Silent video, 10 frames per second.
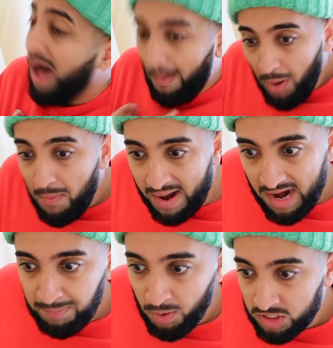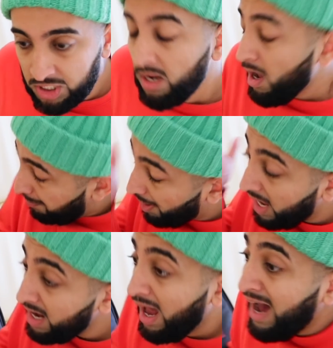Abba might not be watching, but
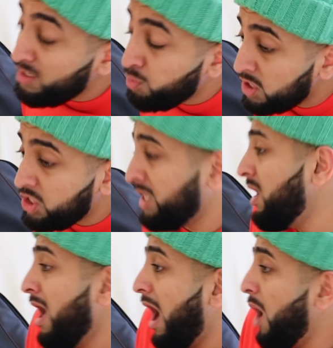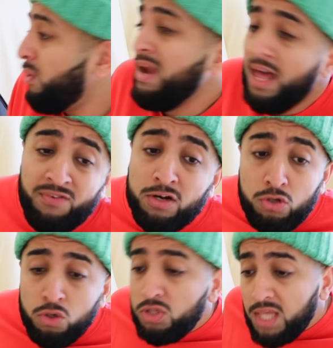Allah is watching. I will never do